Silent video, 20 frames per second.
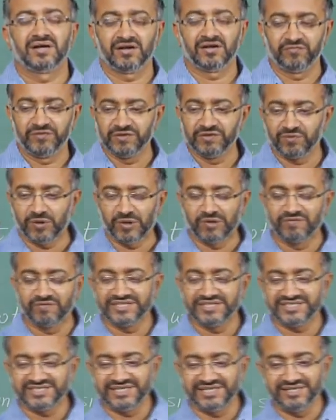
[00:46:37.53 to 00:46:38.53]
We have
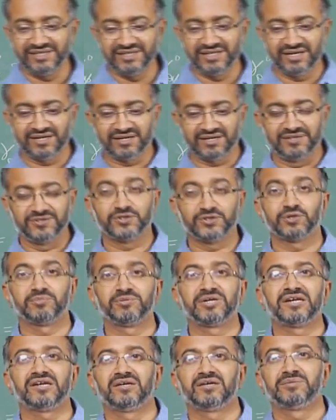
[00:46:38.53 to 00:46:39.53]
always seen that
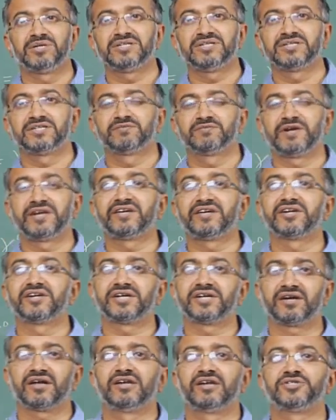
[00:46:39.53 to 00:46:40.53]
instrument limits is one
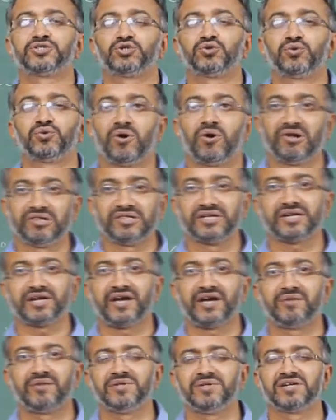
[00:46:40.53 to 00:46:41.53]
critical issue all the
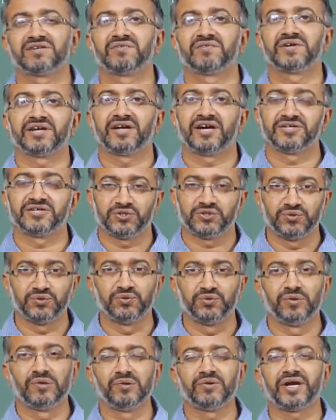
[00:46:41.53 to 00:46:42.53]
time that one has
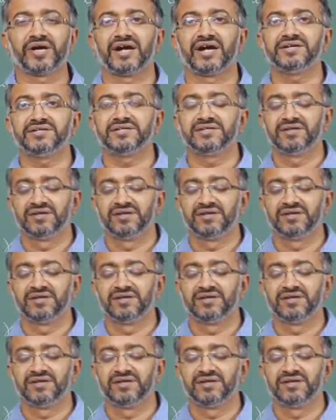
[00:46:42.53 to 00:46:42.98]
to look at.